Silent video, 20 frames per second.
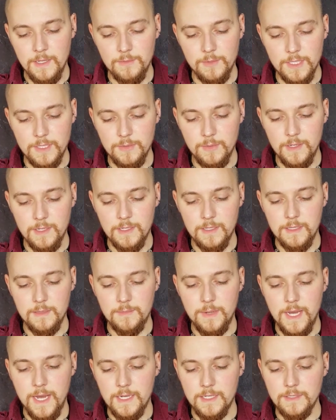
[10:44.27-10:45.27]
We swung the
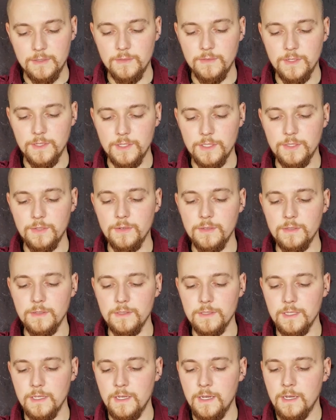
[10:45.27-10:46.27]
packs over our
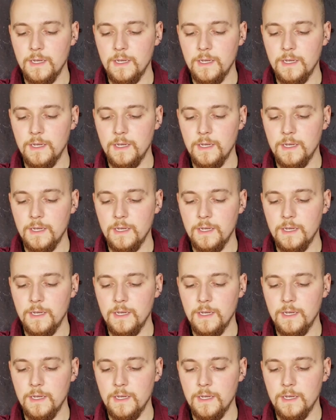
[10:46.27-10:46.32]
shoulders,